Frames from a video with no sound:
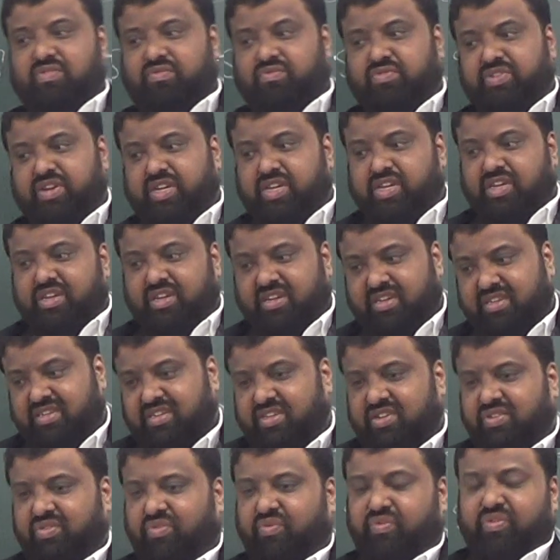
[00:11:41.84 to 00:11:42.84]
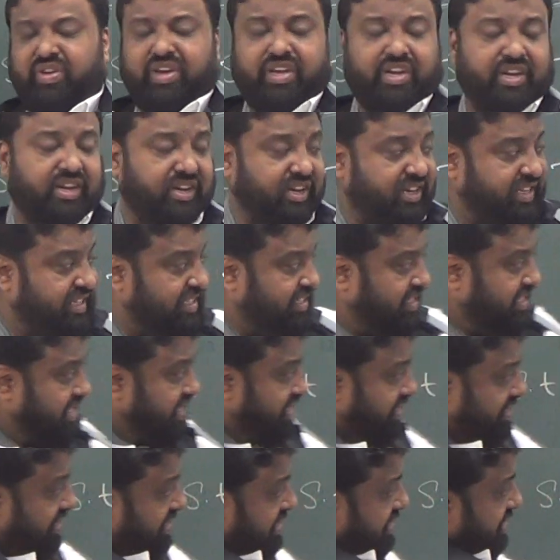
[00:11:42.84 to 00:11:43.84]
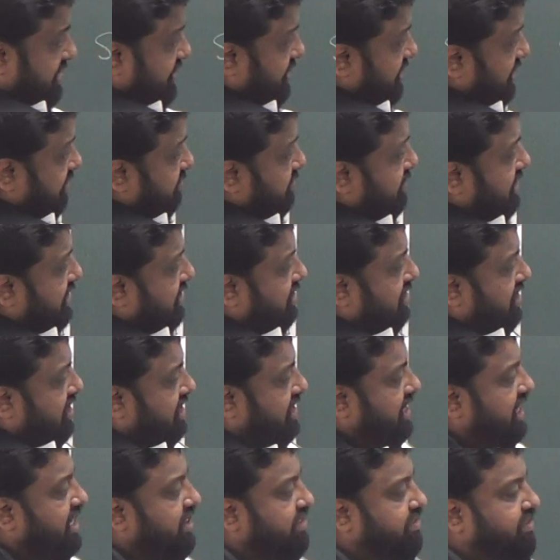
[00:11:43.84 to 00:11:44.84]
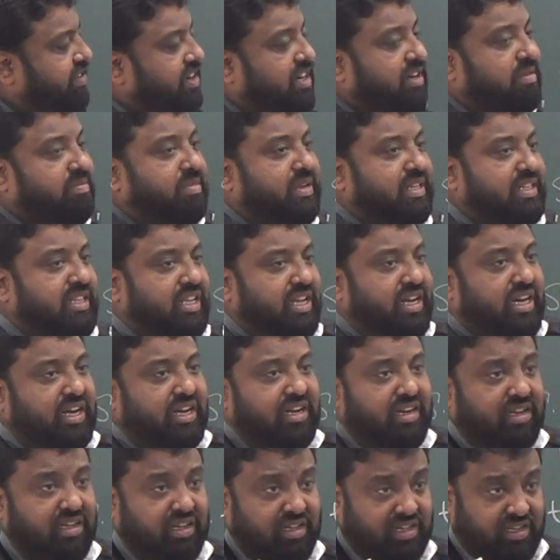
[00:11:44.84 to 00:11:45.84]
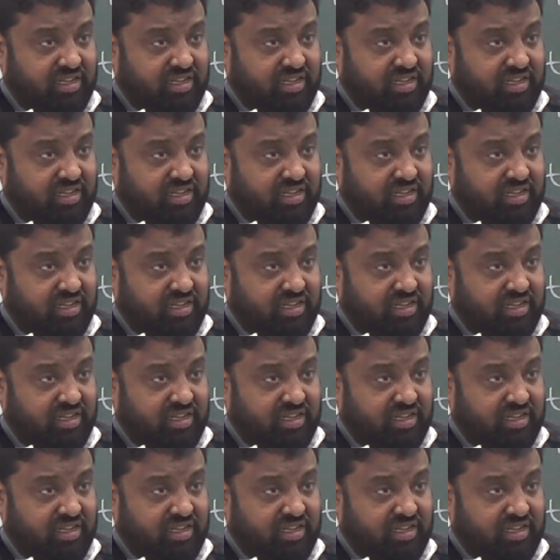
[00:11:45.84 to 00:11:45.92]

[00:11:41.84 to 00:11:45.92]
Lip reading: where these sums are not infinite, but they are